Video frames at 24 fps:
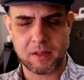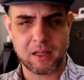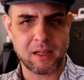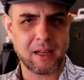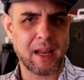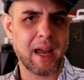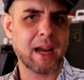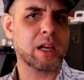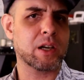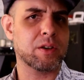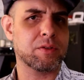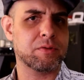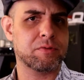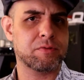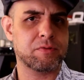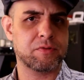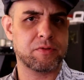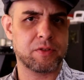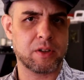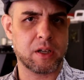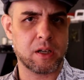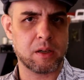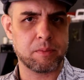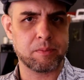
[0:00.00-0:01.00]
lack
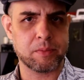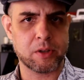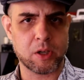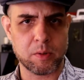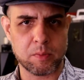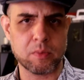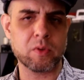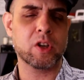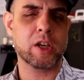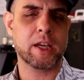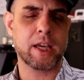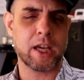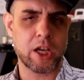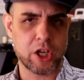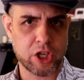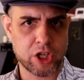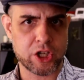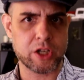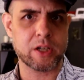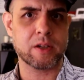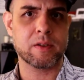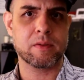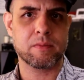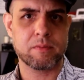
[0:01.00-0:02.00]
of
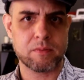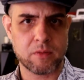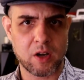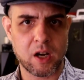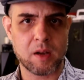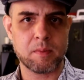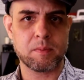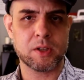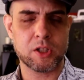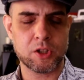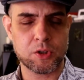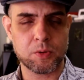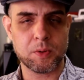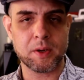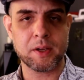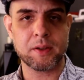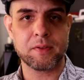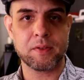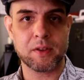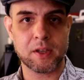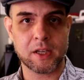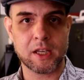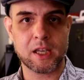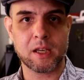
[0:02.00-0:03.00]
communication, right,
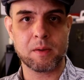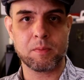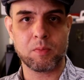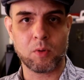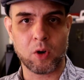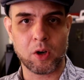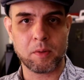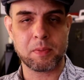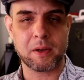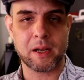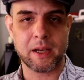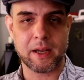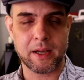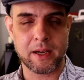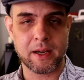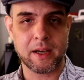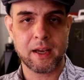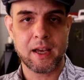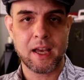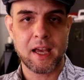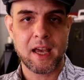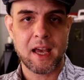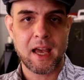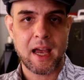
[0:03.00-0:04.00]
between the keyboard
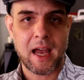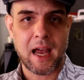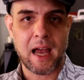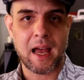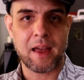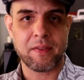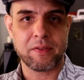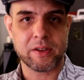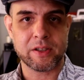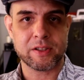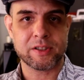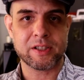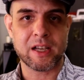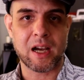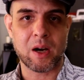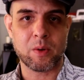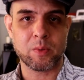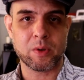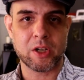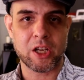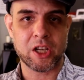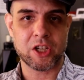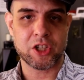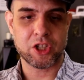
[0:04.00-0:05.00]
player and the
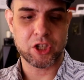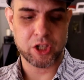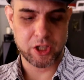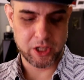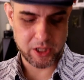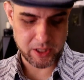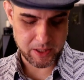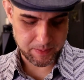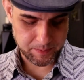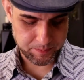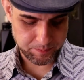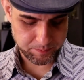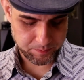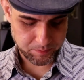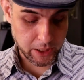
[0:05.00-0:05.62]
sound engineer.